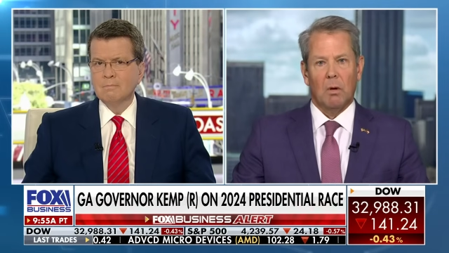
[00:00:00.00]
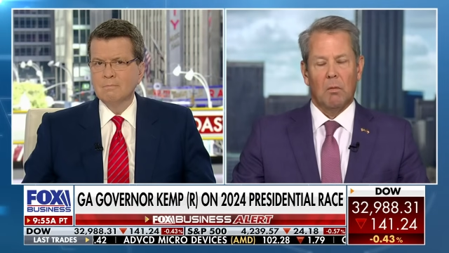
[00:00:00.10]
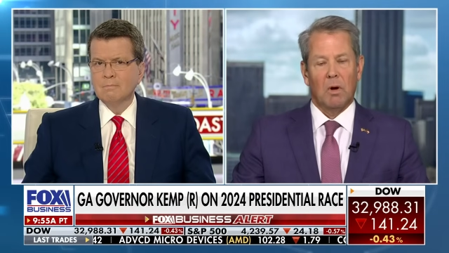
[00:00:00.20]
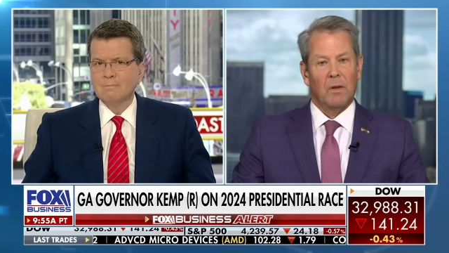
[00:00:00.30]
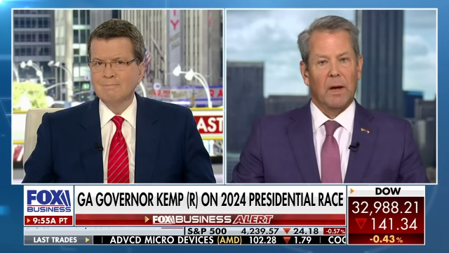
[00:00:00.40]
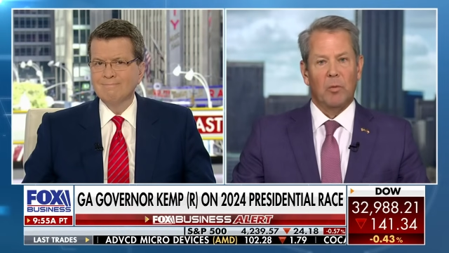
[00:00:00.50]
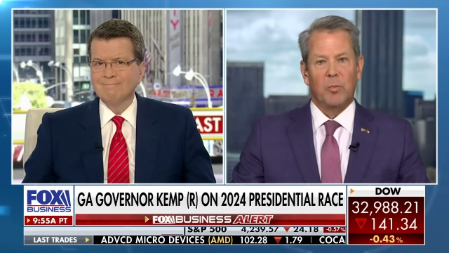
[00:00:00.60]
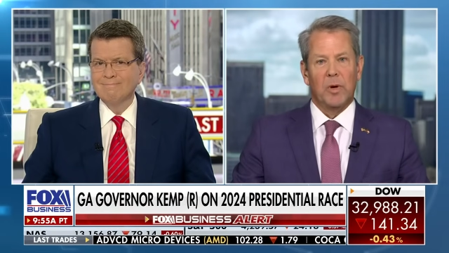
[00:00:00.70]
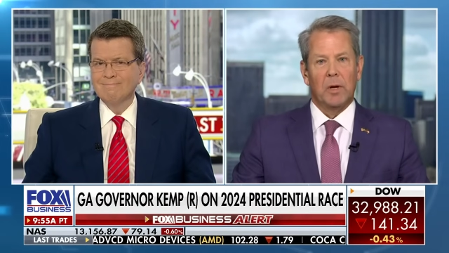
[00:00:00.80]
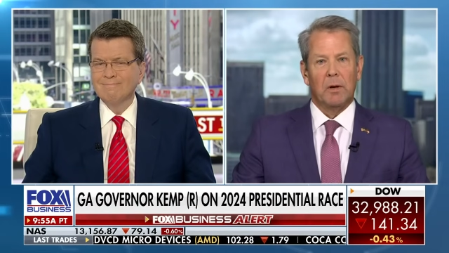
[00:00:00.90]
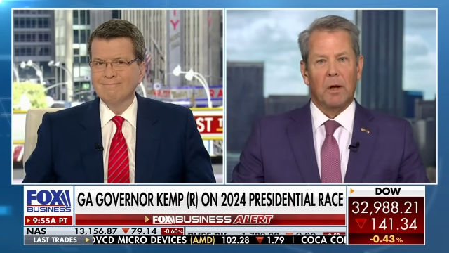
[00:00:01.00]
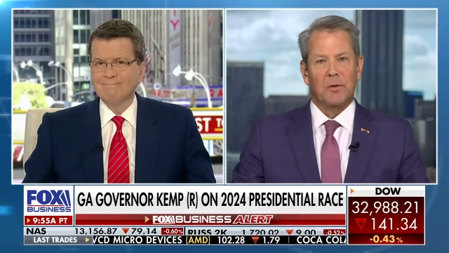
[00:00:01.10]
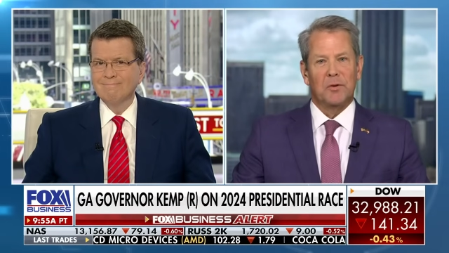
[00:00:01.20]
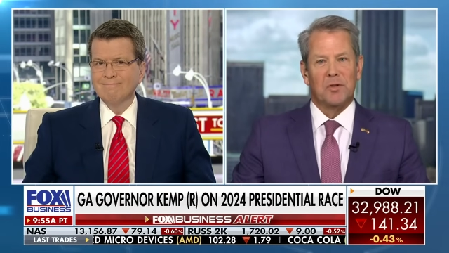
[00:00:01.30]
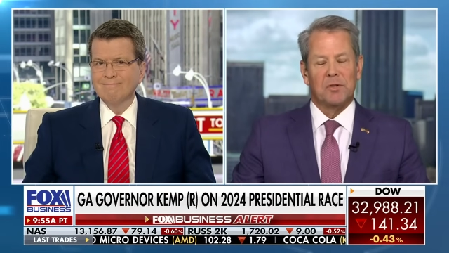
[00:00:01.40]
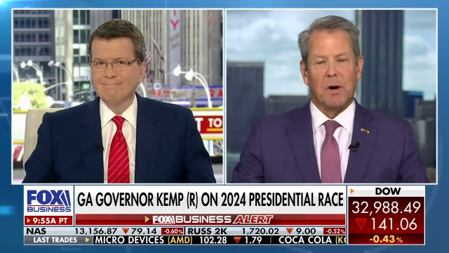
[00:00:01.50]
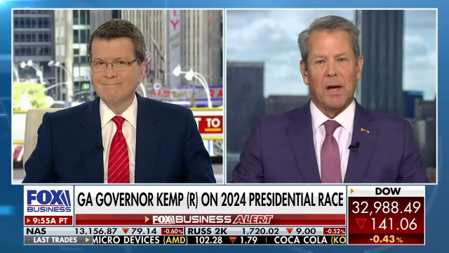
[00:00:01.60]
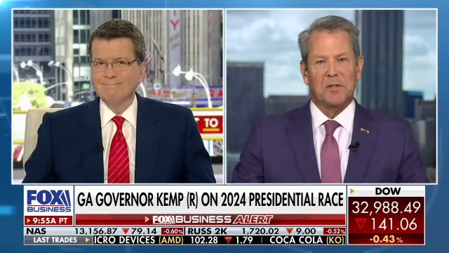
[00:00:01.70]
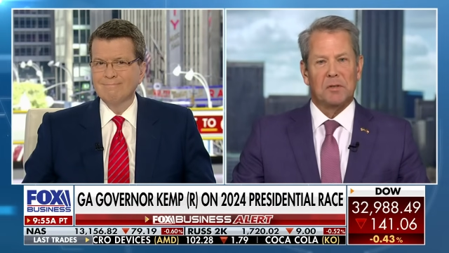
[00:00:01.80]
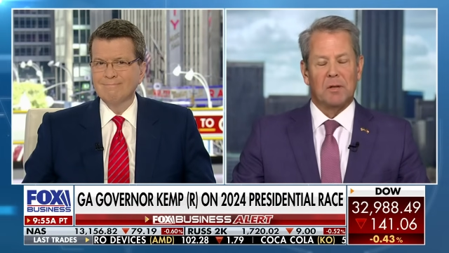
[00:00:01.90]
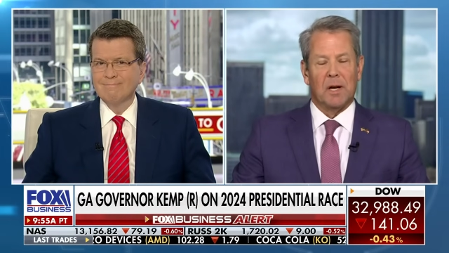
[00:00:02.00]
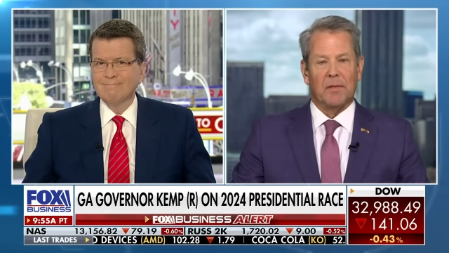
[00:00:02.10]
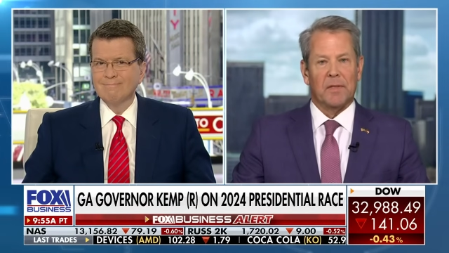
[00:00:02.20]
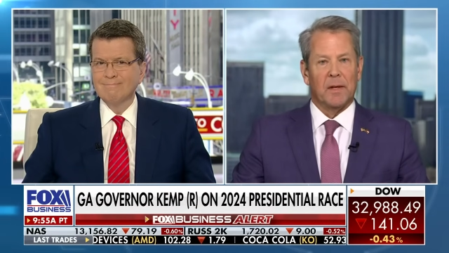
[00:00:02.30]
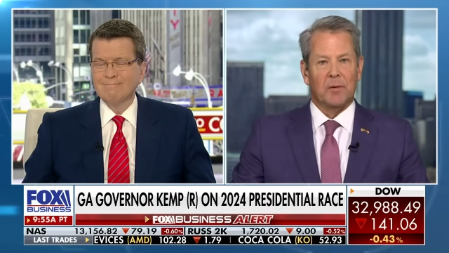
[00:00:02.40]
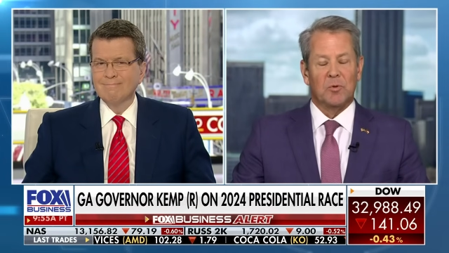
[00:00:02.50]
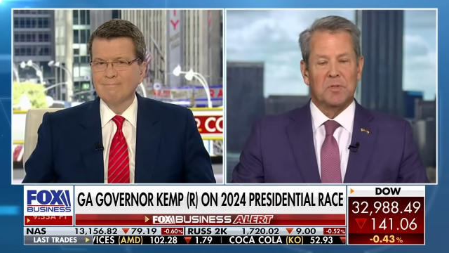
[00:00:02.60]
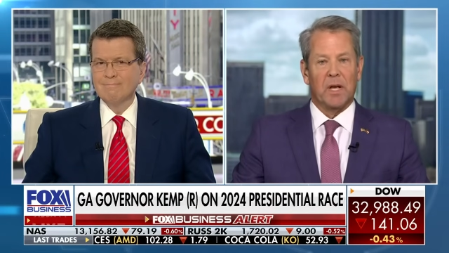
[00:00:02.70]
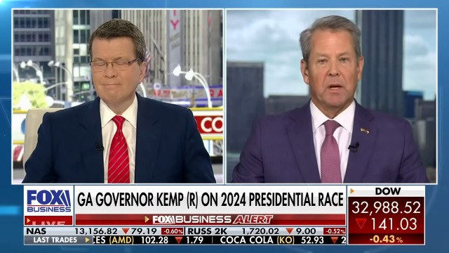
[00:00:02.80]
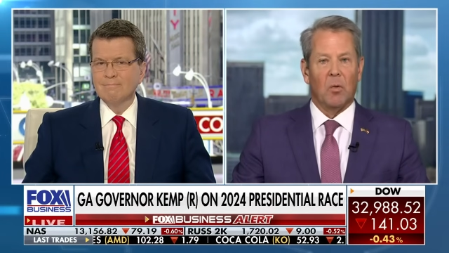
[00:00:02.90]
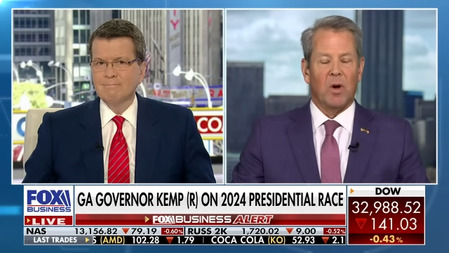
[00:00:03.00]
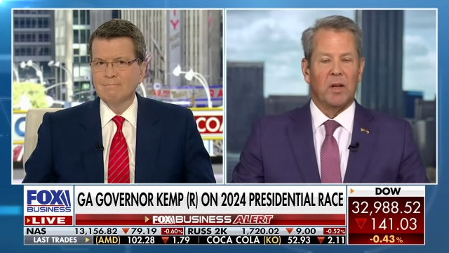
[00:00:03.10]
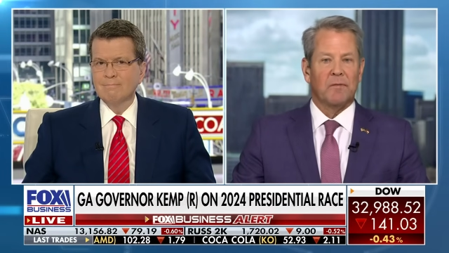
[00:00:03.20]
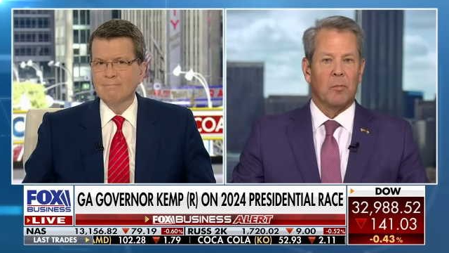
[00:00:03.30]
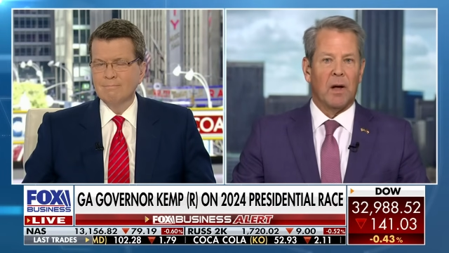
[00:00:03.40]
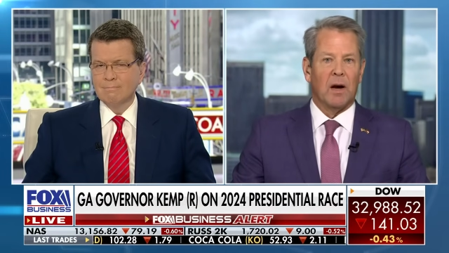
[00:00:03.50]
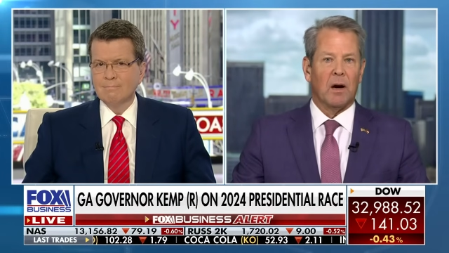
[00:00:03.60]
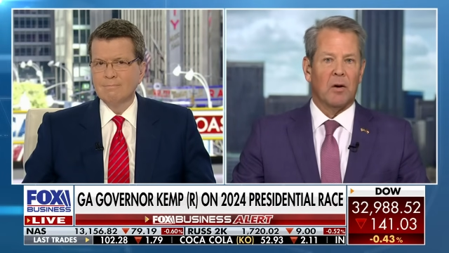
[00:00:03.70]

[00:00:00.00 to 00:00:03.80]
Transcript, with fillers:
Speaker 1: Well, that would be another distraction that I think would take away from our